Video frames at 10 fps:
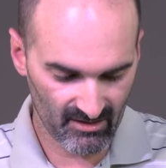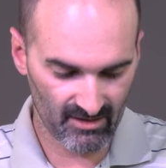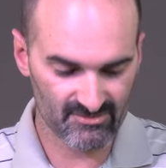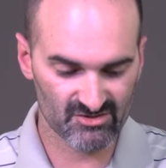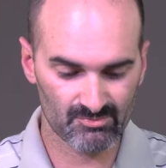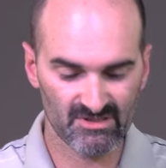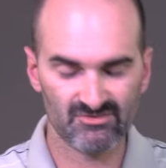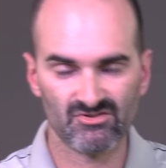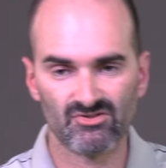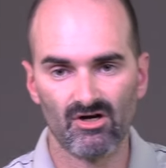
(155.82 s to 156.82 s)
Uh, this
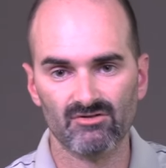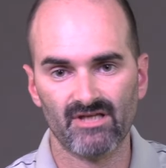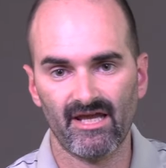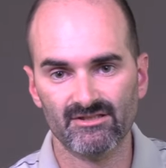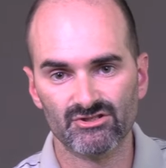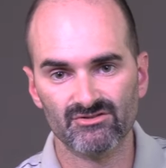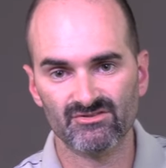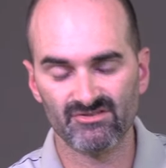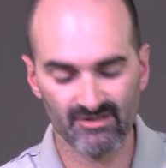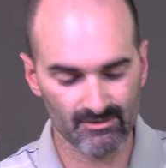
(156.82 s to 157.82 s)
piece is called Ancient
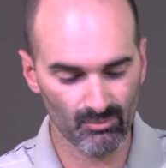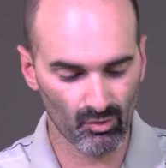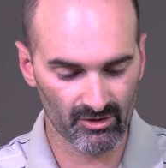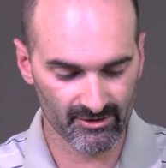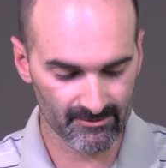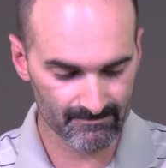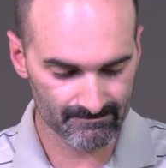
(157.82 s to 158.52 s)
City Morning.